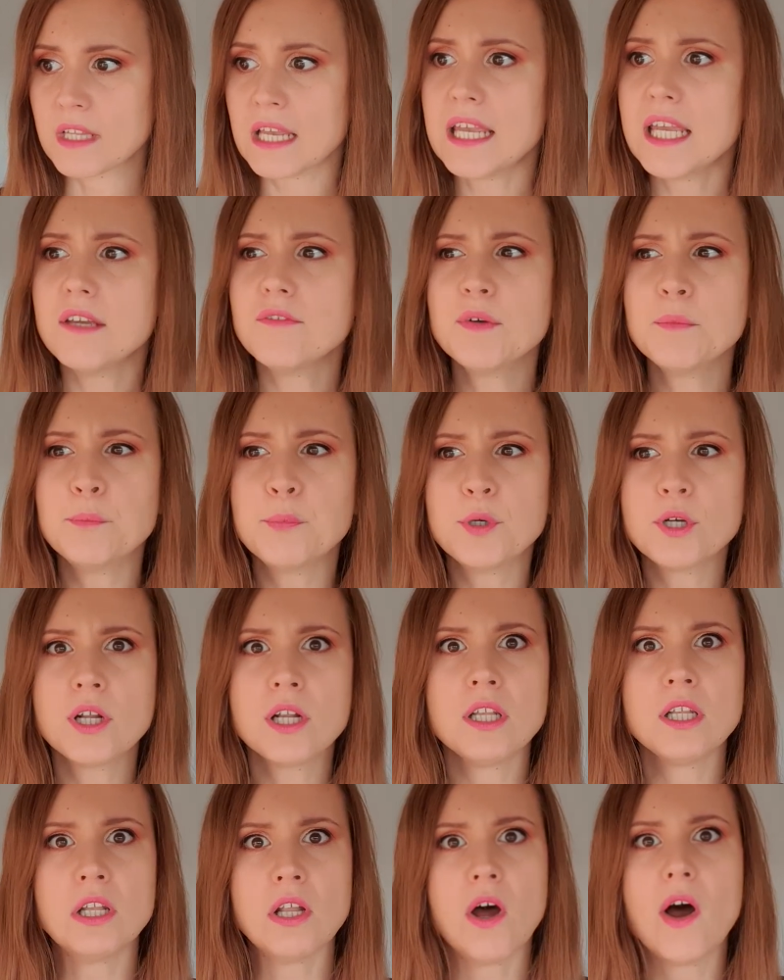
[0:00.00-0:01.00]
even put a
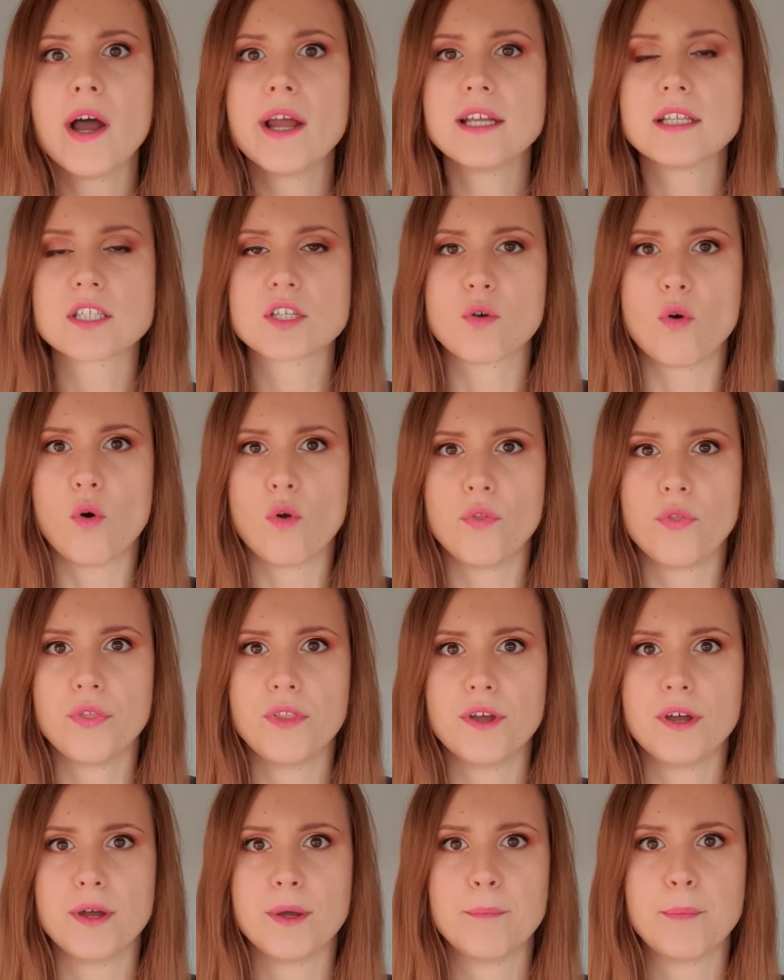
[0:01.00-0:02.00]
light on
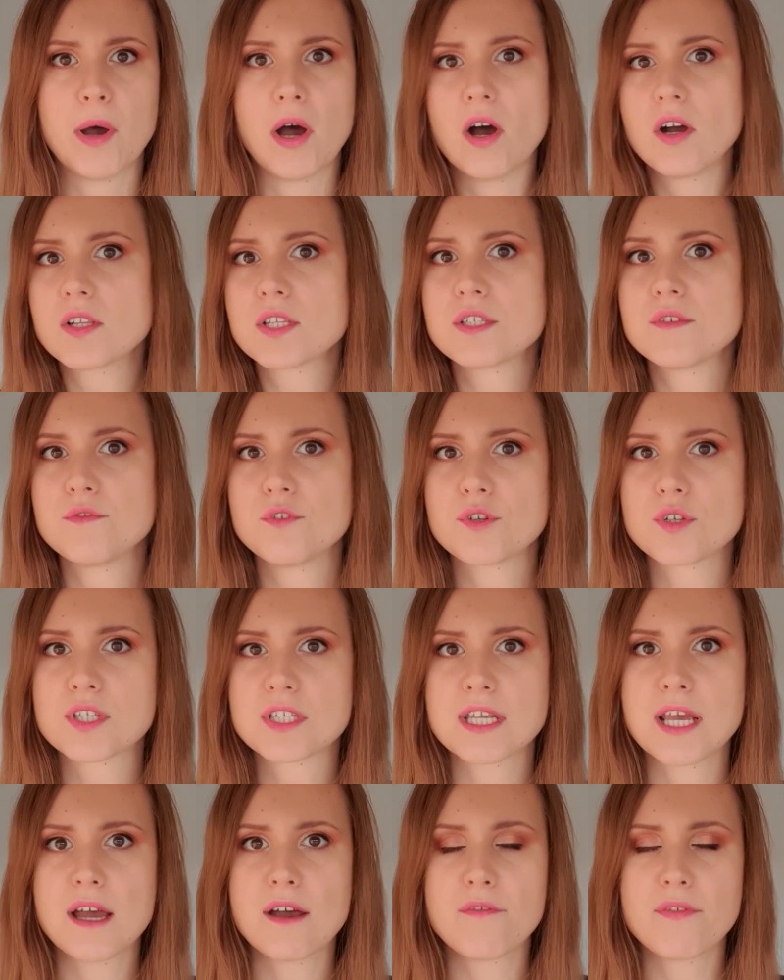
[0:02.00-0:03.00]
the parts of
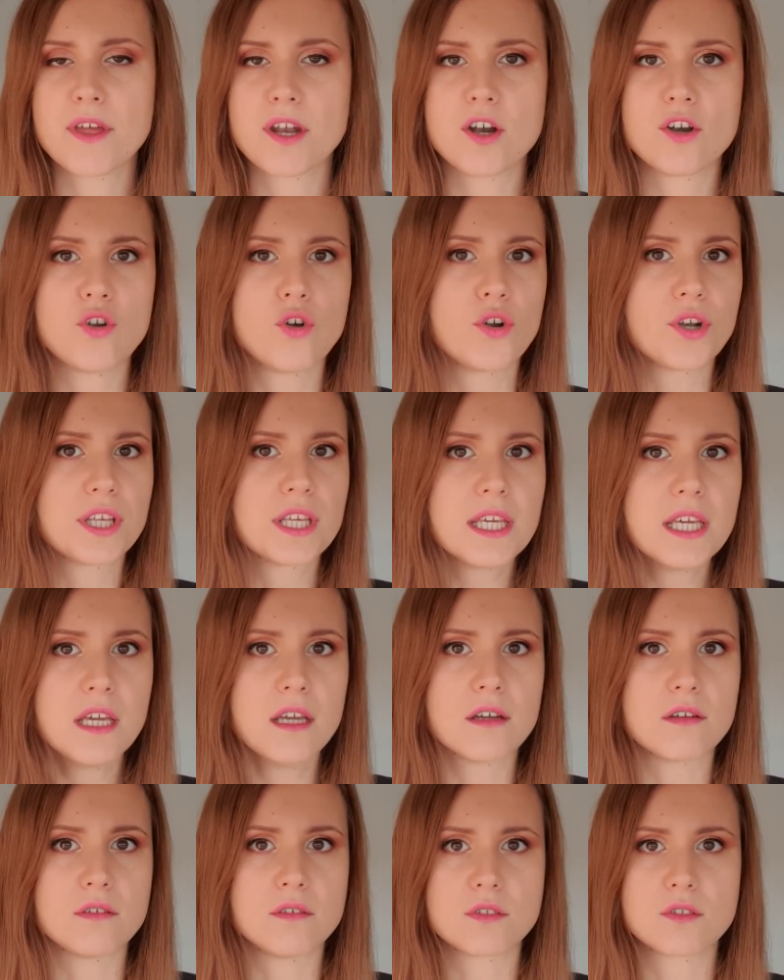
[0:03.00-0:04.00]
yourself that are not
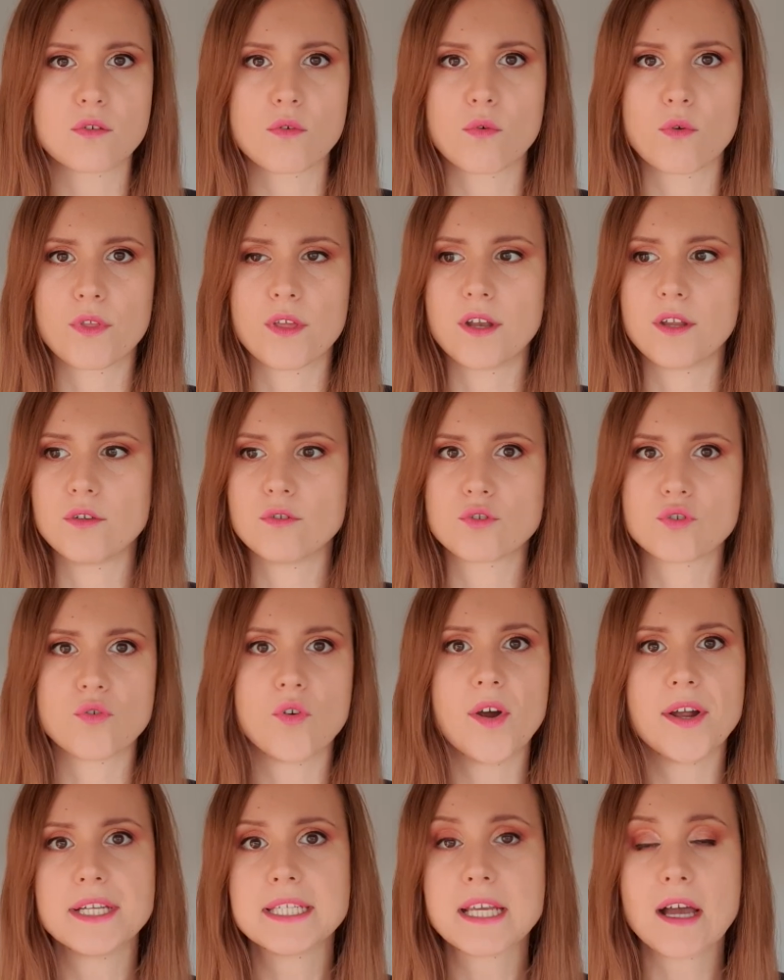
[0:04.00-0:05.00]
healed or that you're
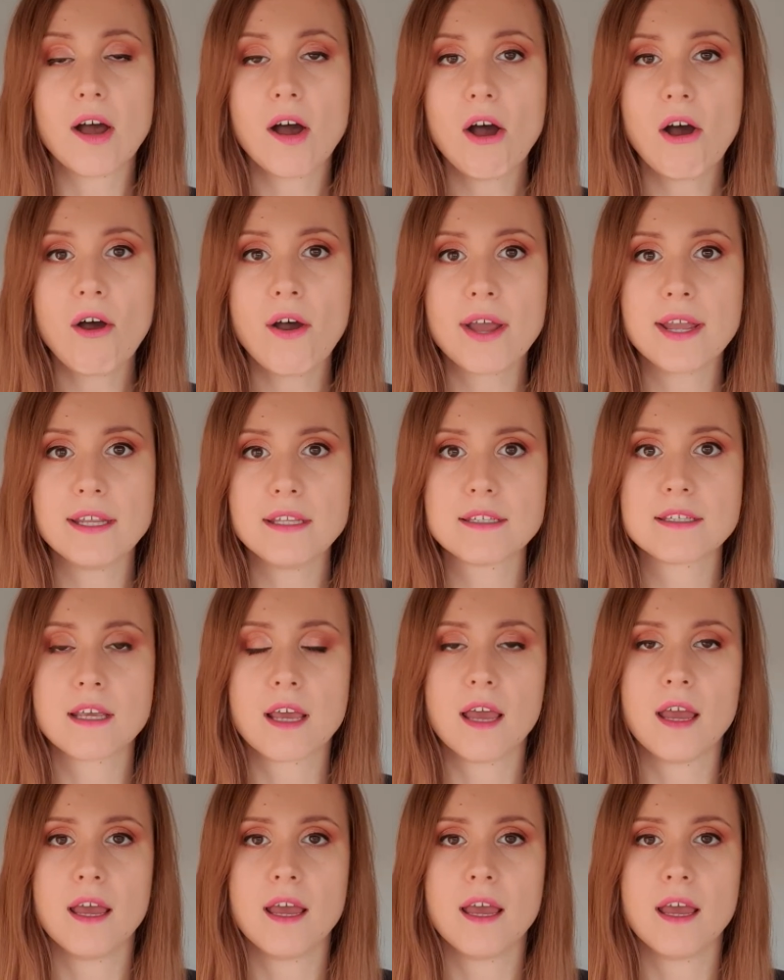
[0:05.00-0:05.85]
trying to hide.